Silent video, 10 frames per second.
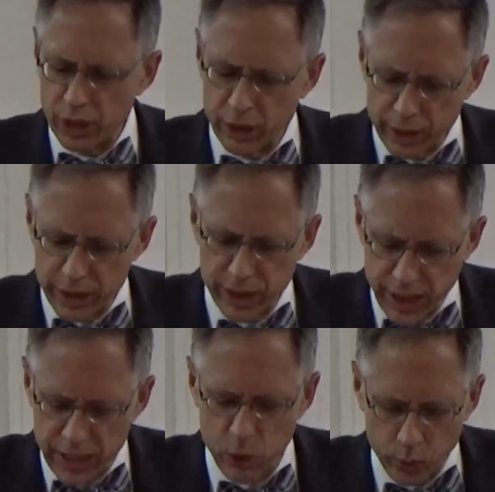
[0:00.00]

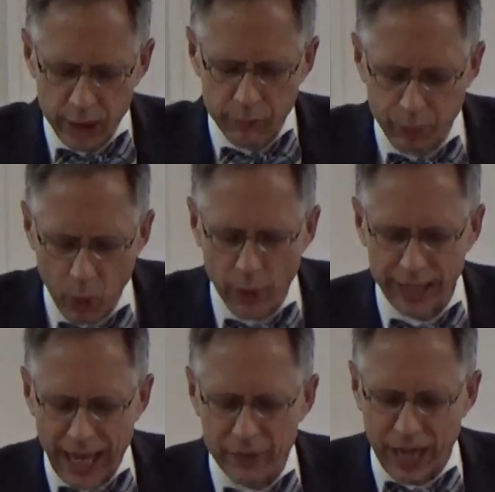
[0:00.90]
continually pouring
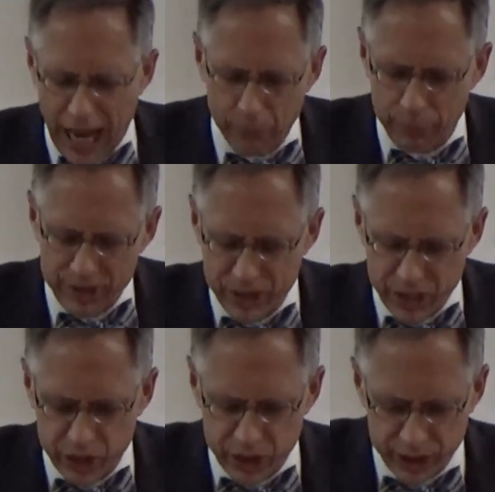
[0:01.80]
out
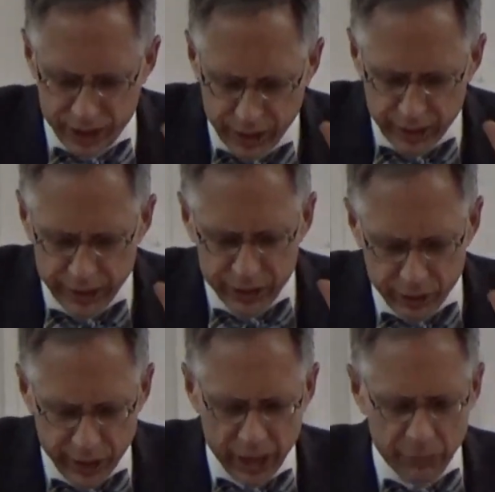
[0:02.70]
opposition to
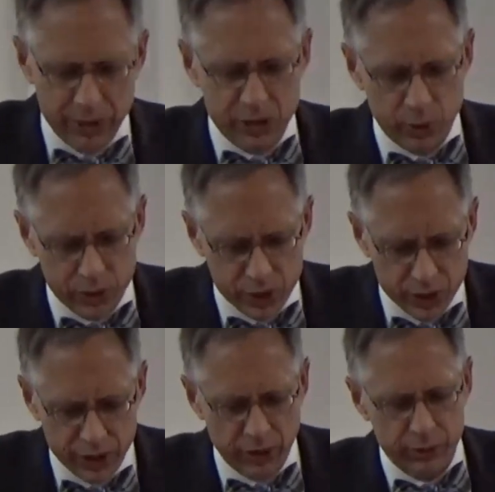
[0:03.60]
him and to his
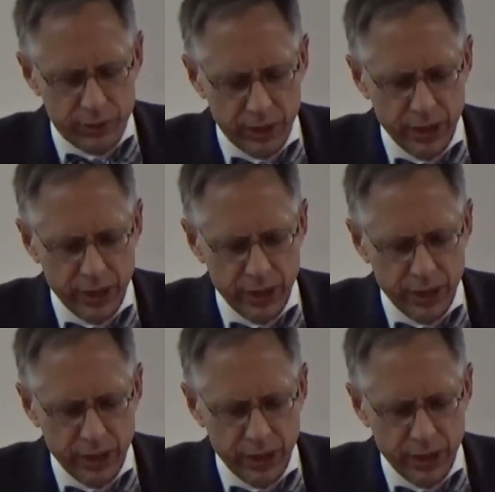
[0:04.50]
children?